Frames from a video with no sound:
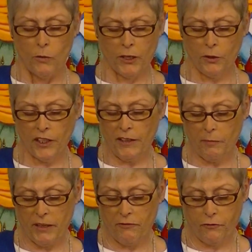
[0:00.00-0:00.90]
We couldn't
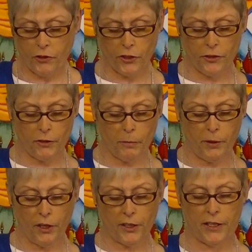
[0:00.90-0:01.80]
have been further
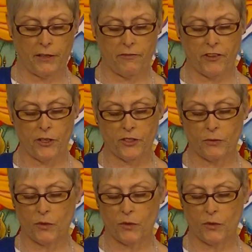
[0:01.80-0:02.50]
apart in our views,